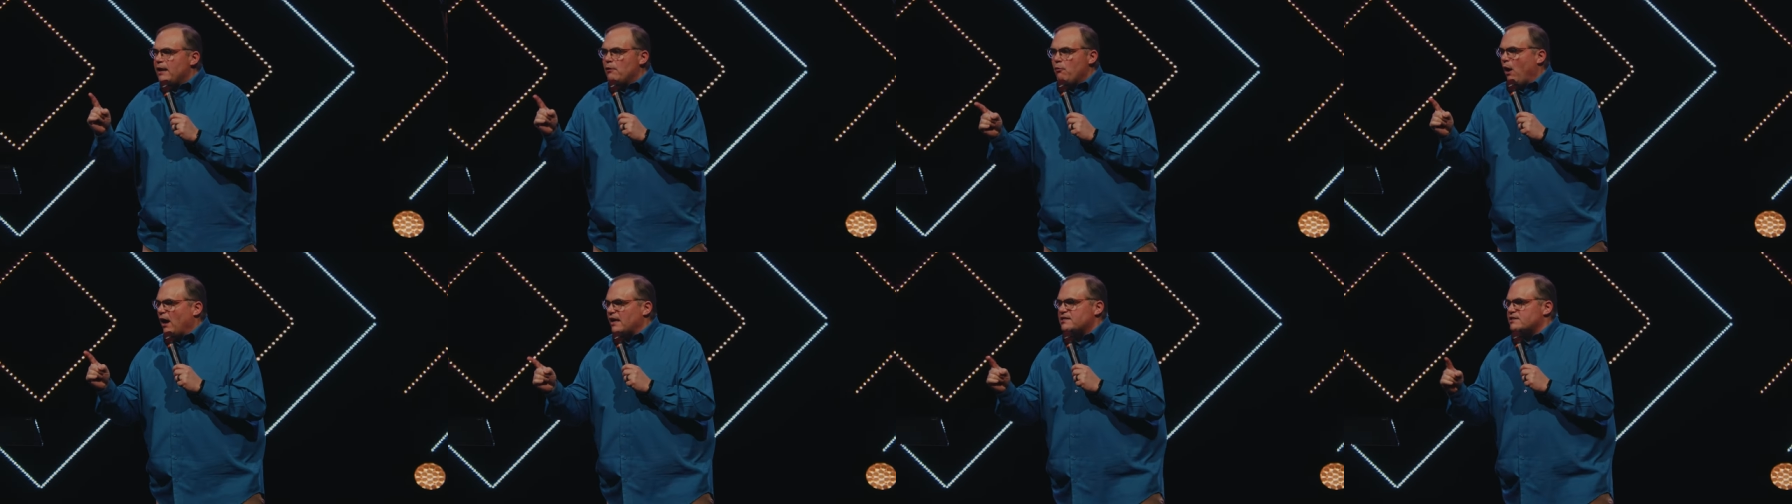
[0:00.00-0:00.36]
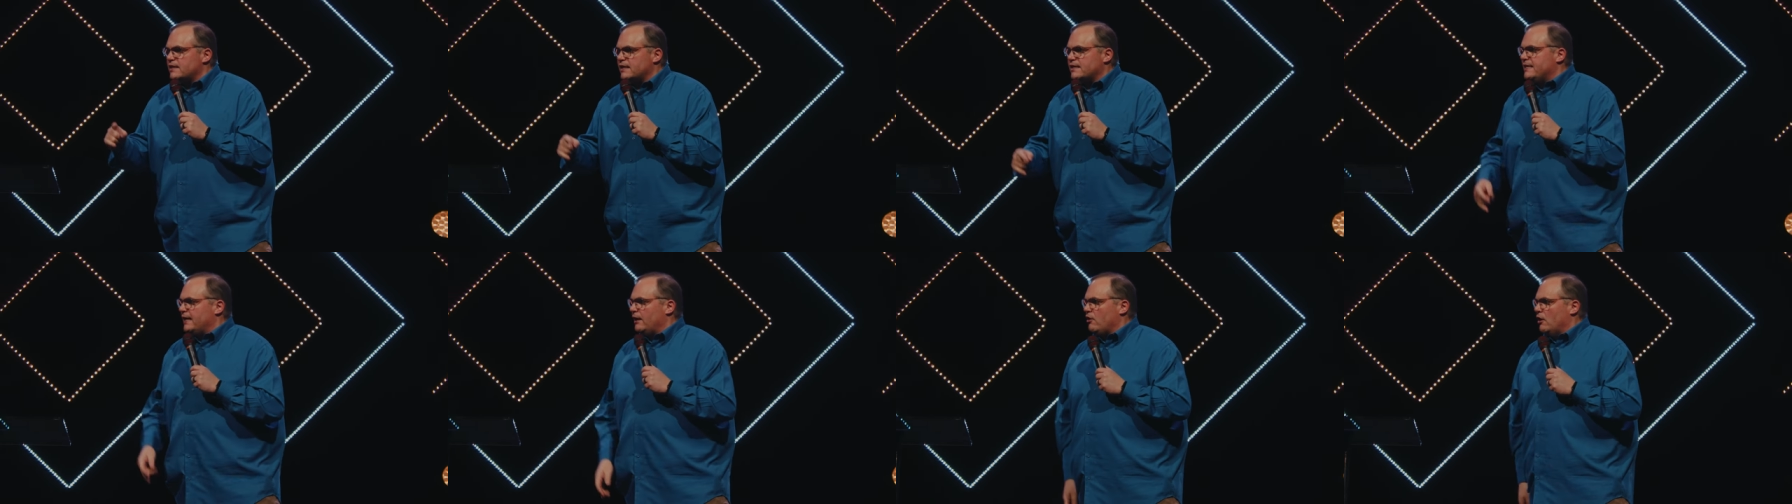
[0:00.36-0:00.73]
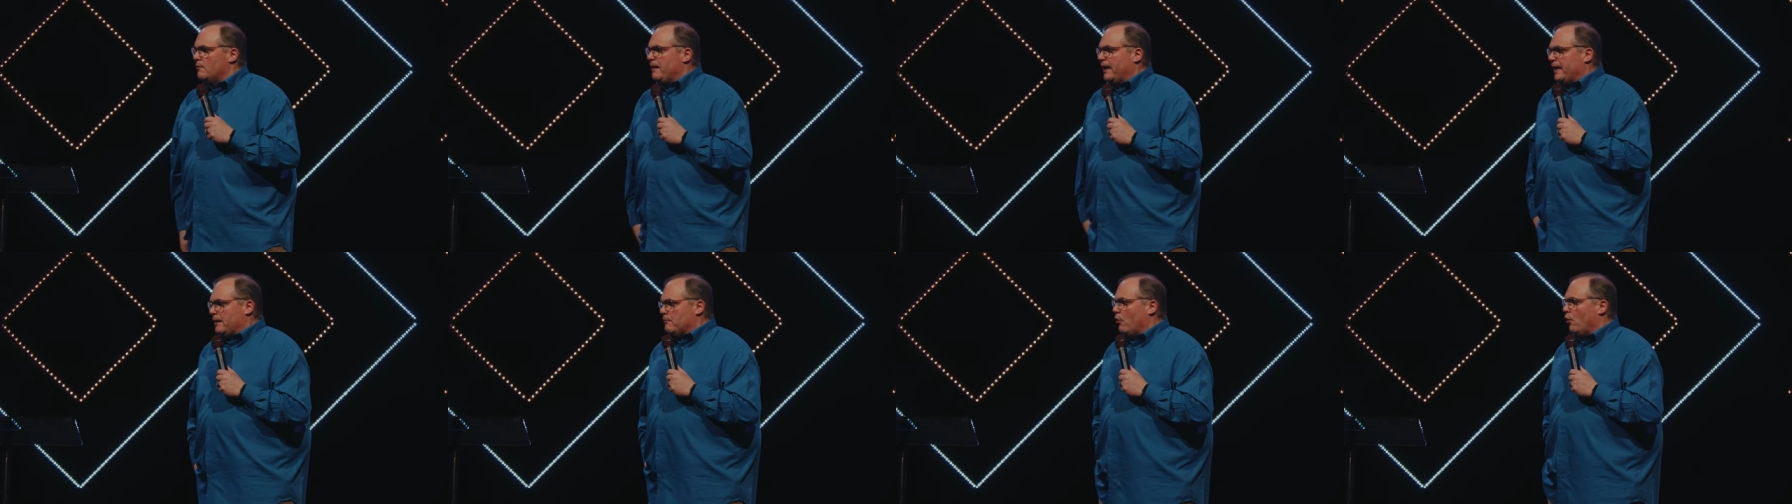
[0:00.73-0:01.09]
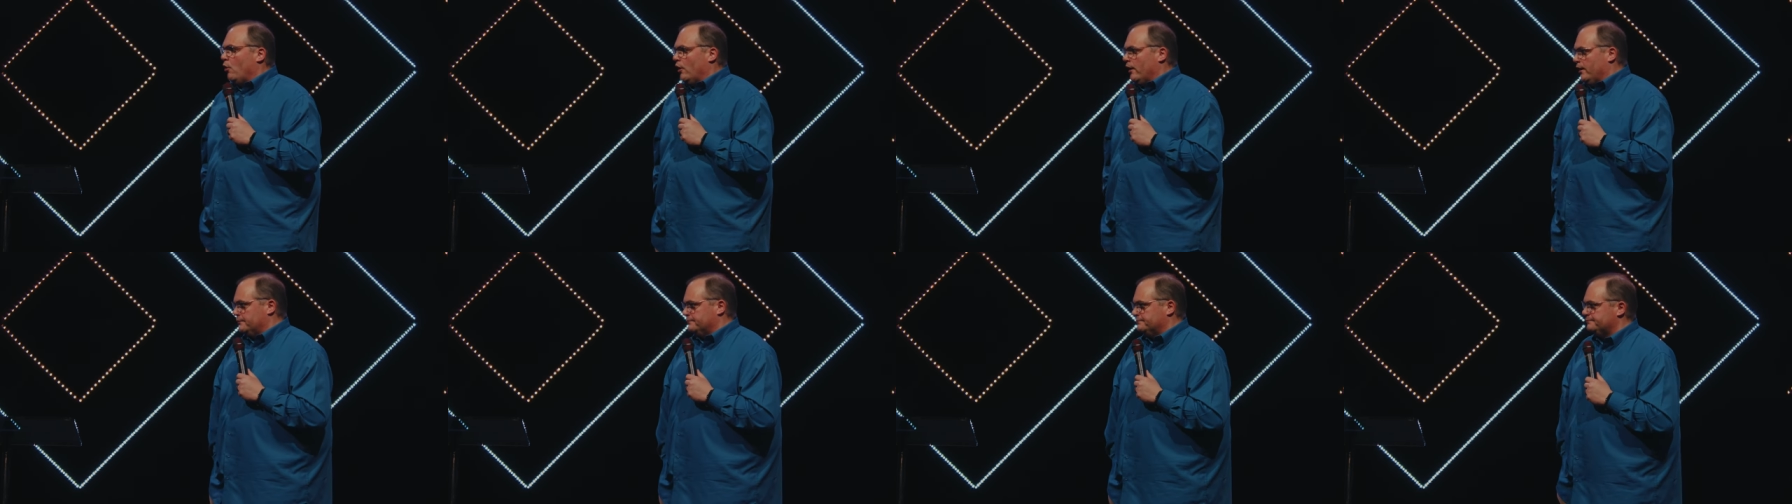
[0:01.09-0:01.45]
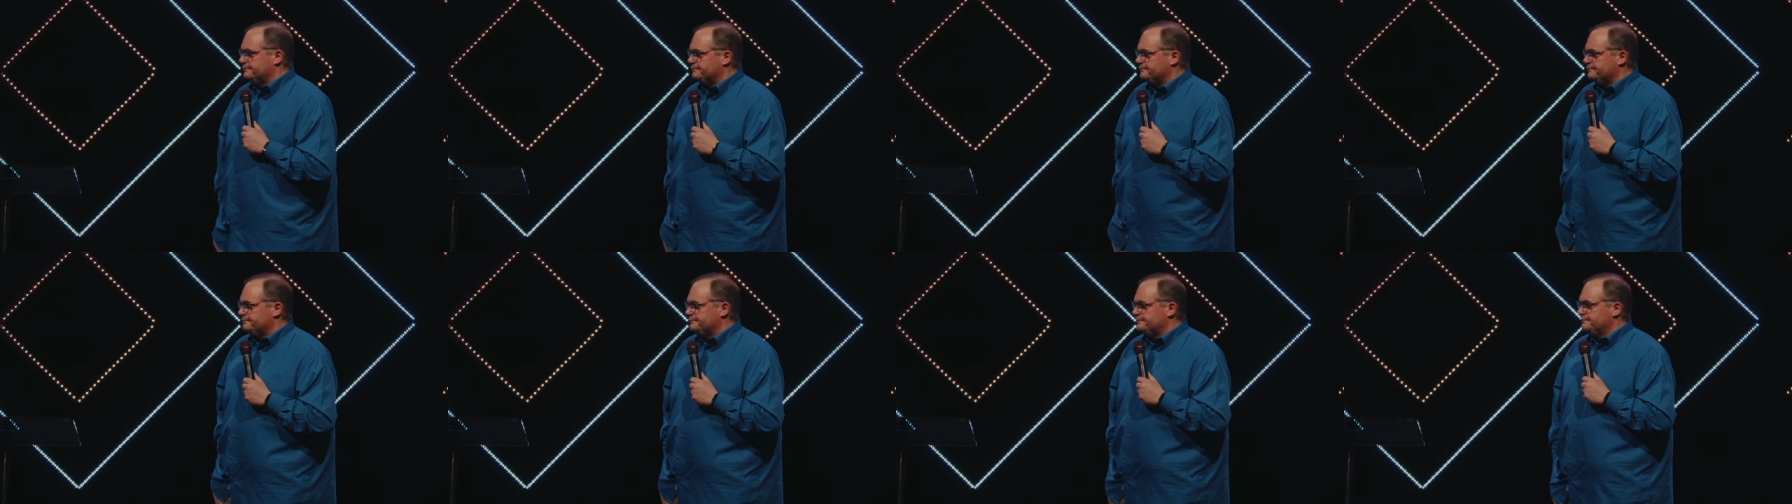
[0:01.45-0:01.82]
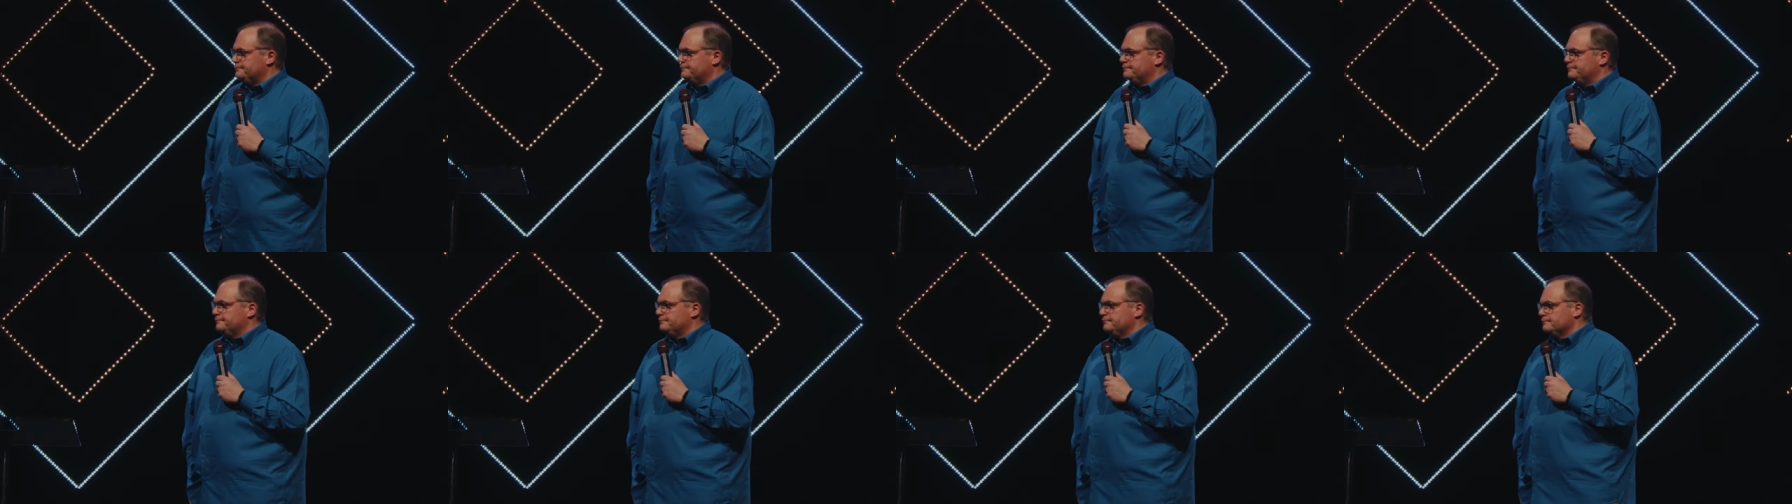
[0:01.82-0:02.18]
wants to kill them anymore.
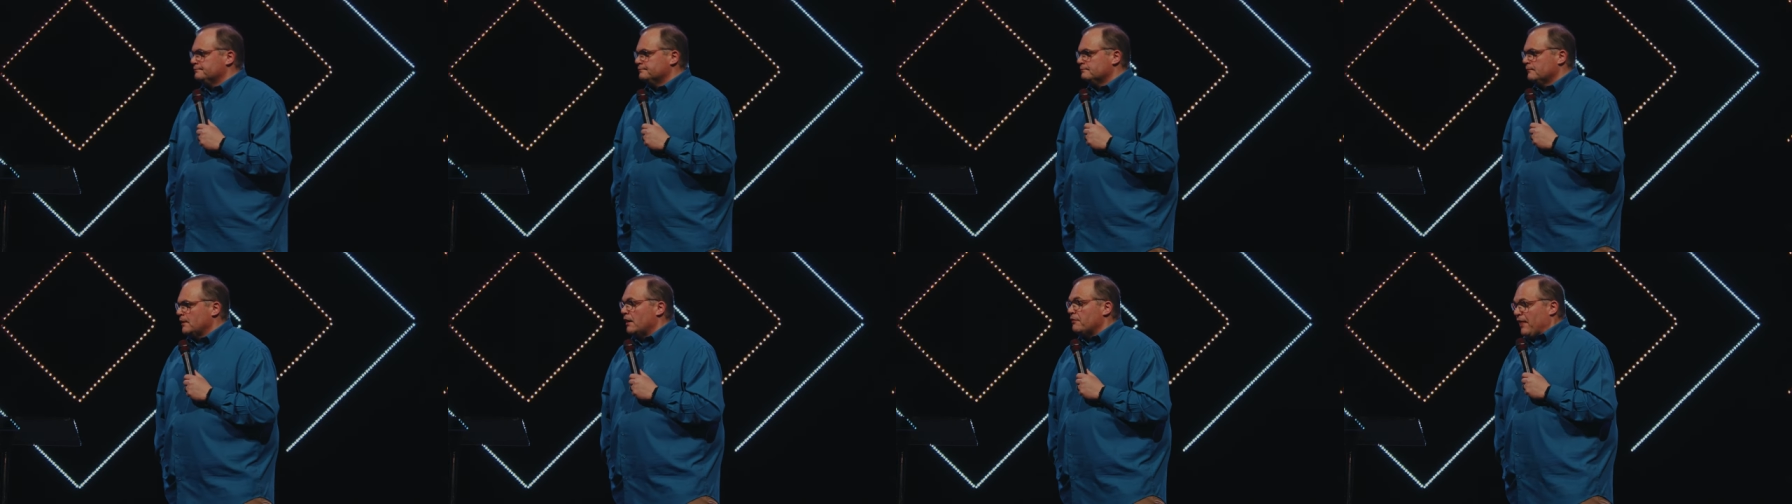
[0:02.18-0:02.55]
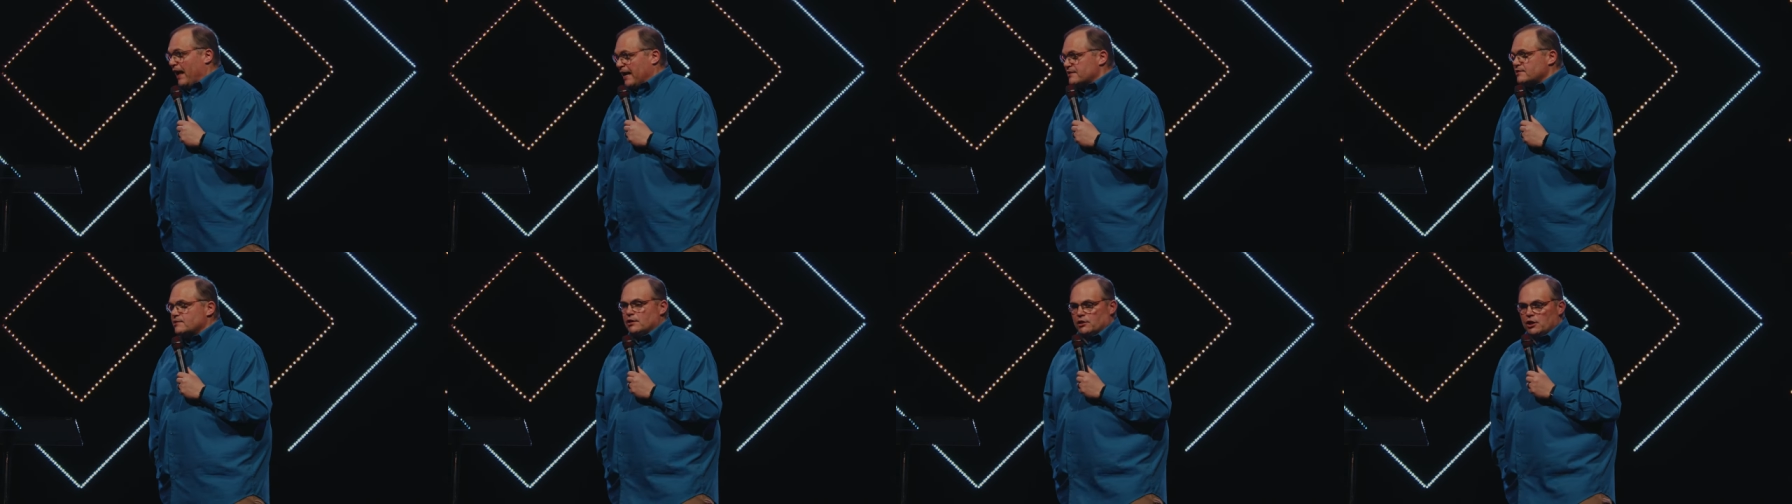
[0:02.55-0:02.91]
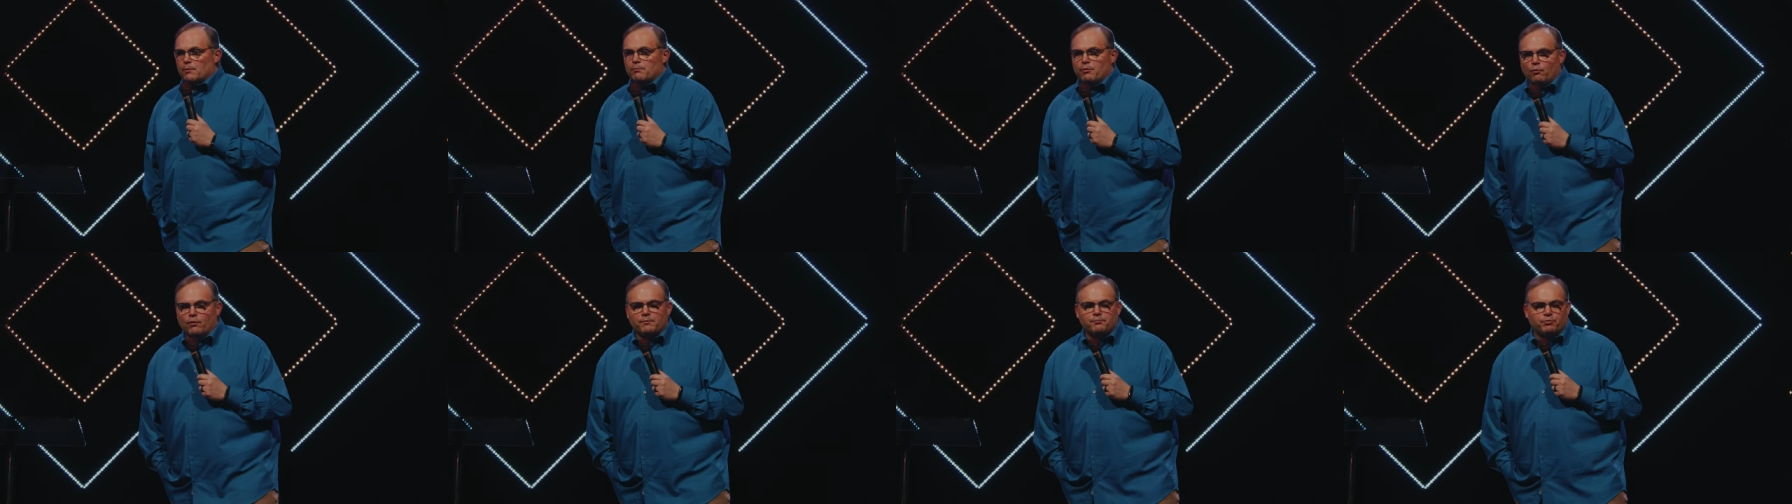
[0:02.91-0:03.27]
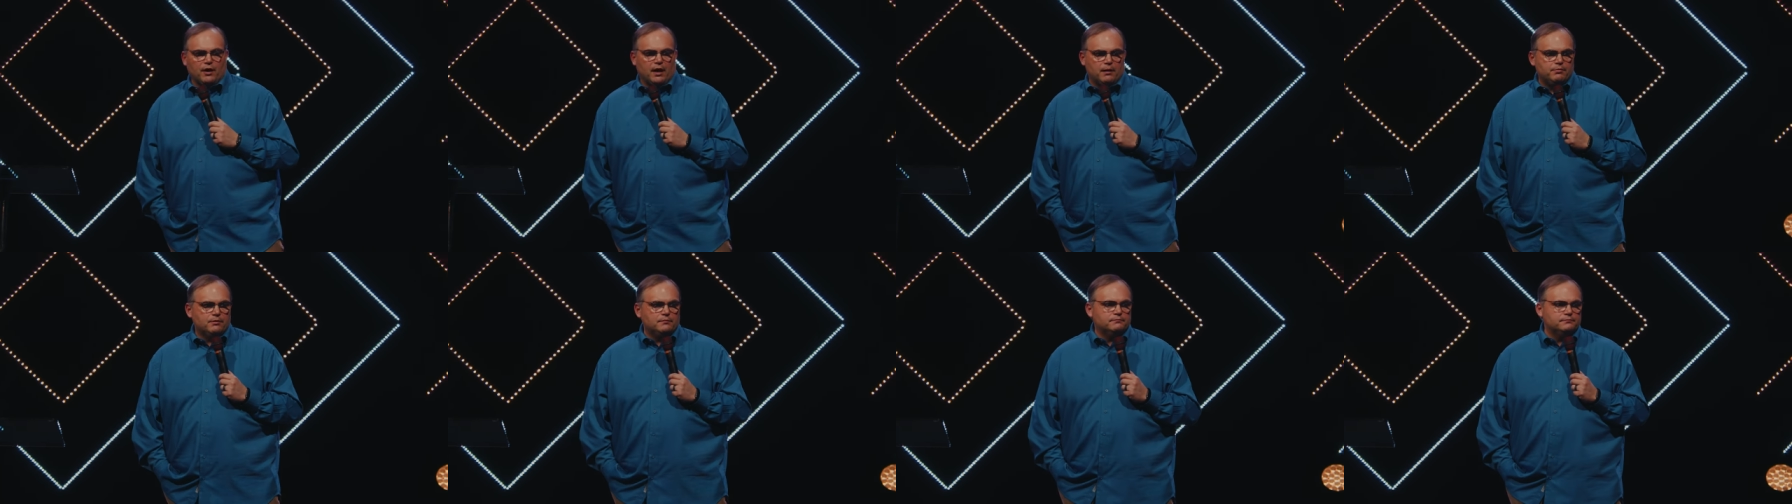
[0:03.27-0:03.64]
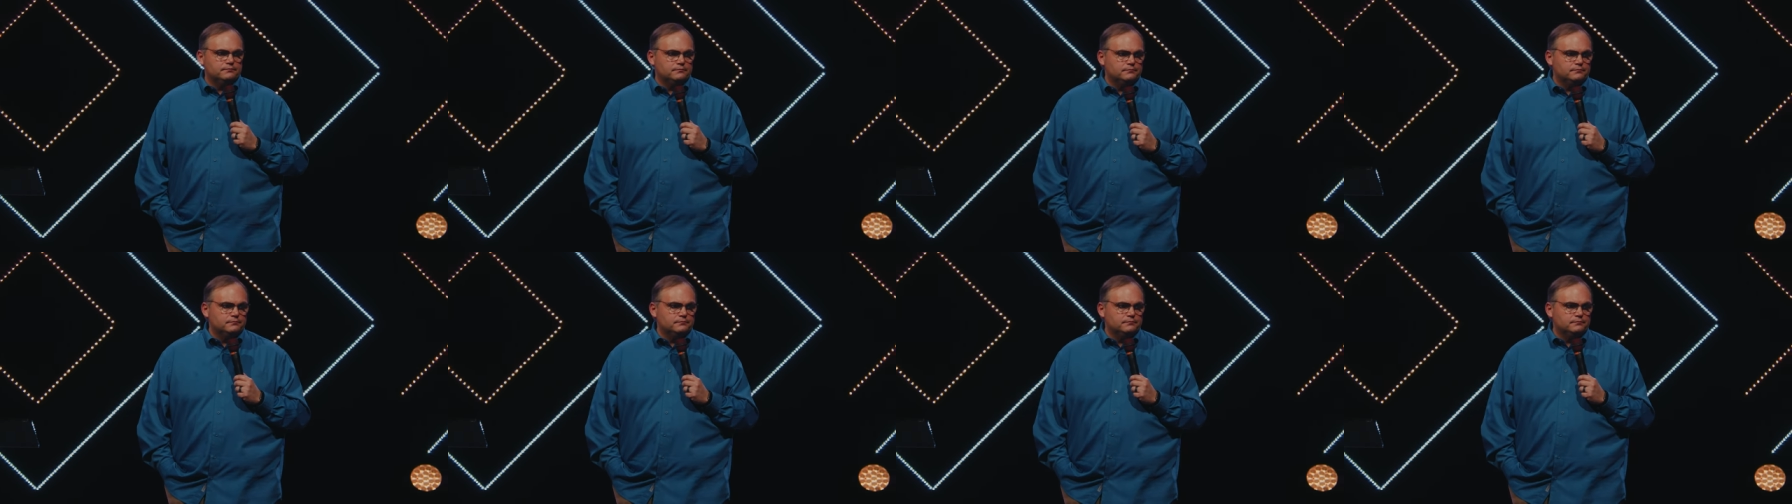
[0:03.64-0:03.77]
That's the number one problem.